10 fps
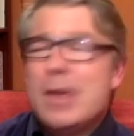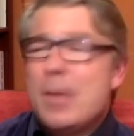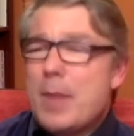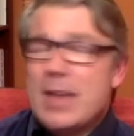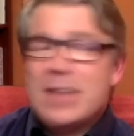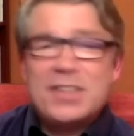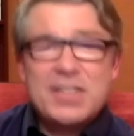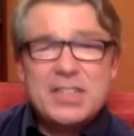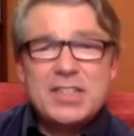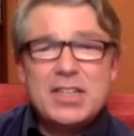by
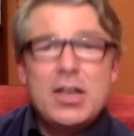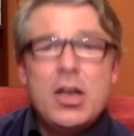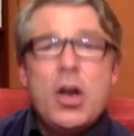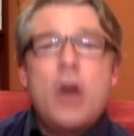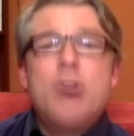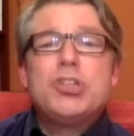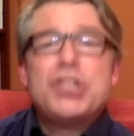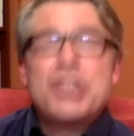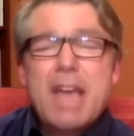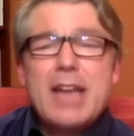insisting on
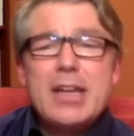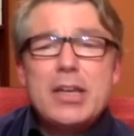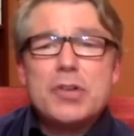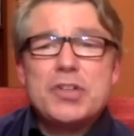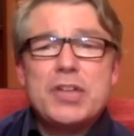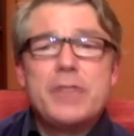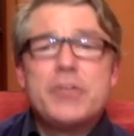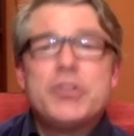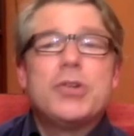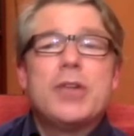shackling yourself
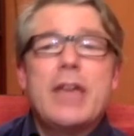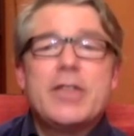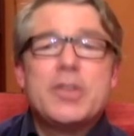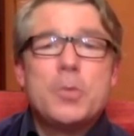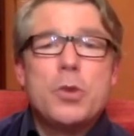to your life's work,